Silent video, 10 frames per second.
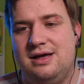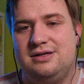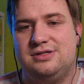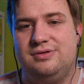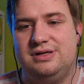
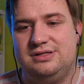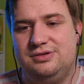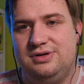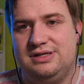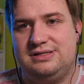So as soon
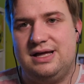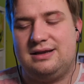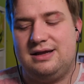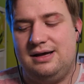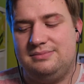as that
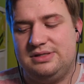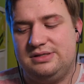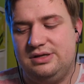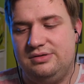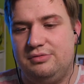comes
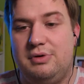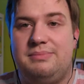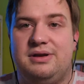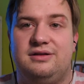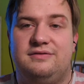to the web
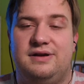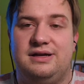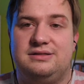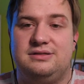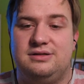
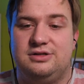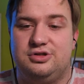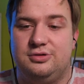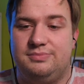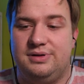interface, it
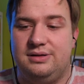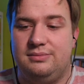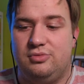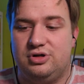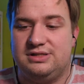should be
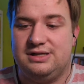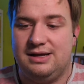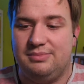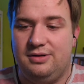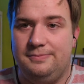more
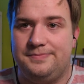stable.